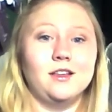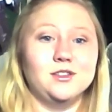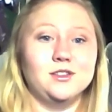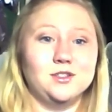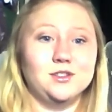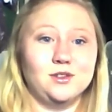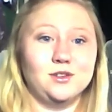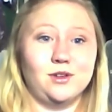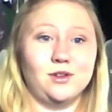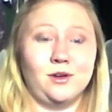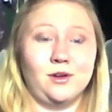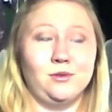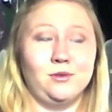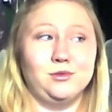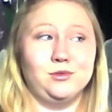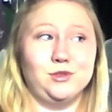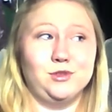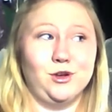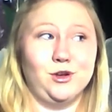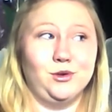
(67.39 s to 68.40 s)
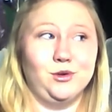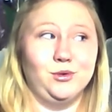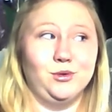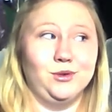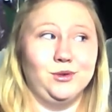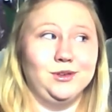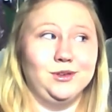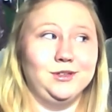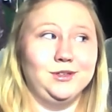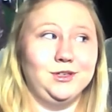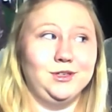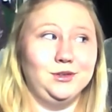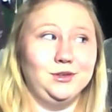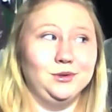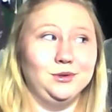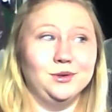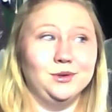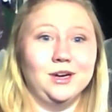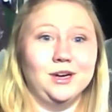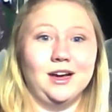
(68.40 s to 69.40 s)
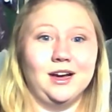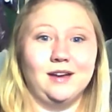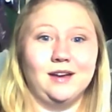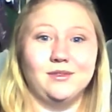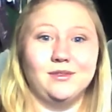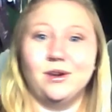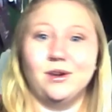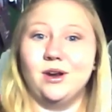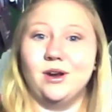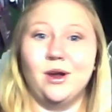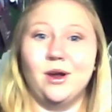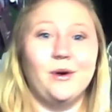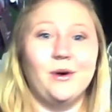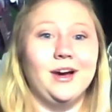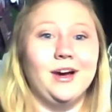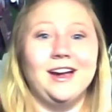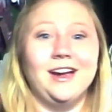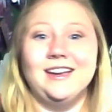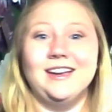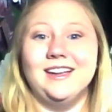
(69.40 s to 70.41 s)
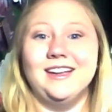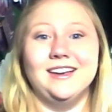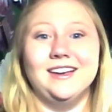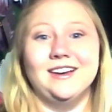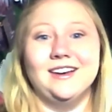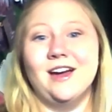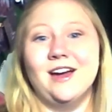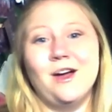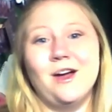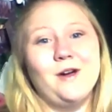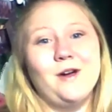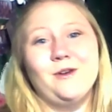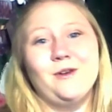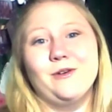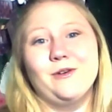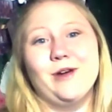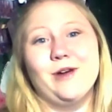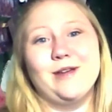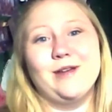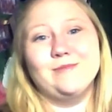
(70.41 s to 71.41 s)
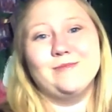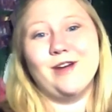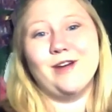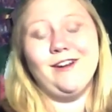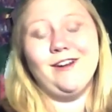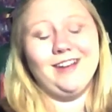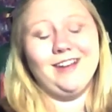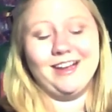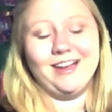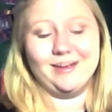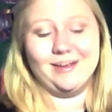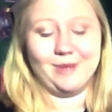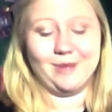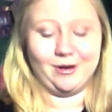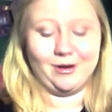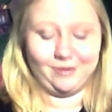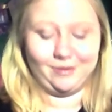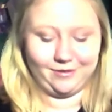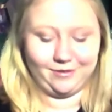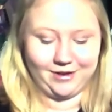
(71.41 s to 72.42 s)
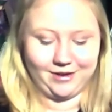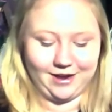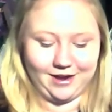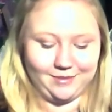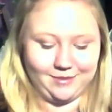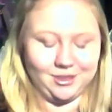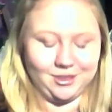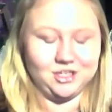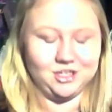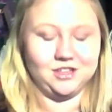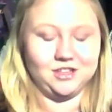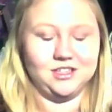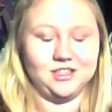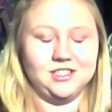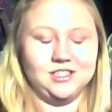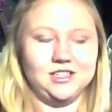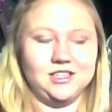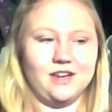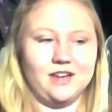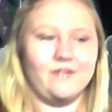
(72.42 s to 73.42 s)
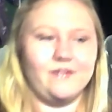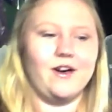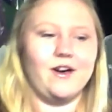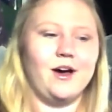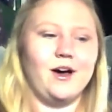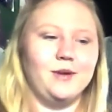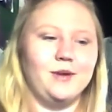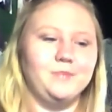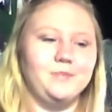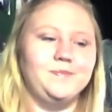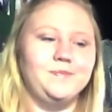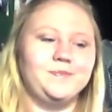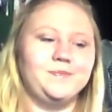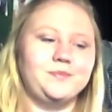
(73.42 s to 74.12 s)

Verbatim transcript: so you have no idea what I'm talking about when I mention this stuff. Um,